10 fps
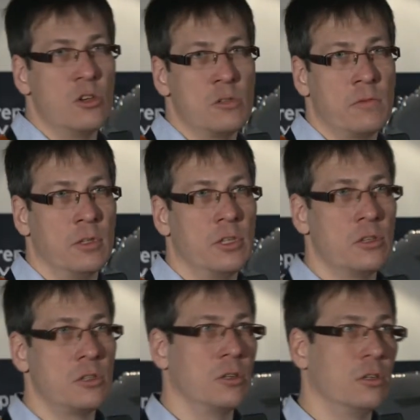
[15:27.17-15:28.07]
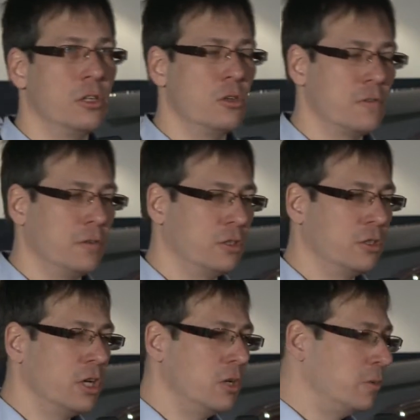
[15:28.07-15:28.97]
useful to
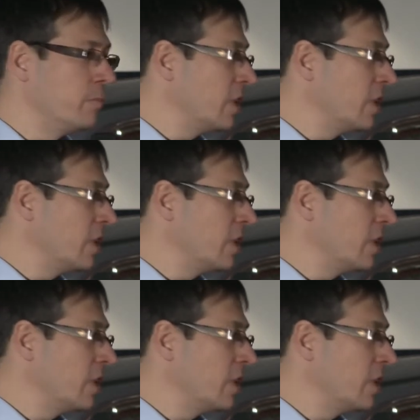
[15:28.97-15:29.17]
know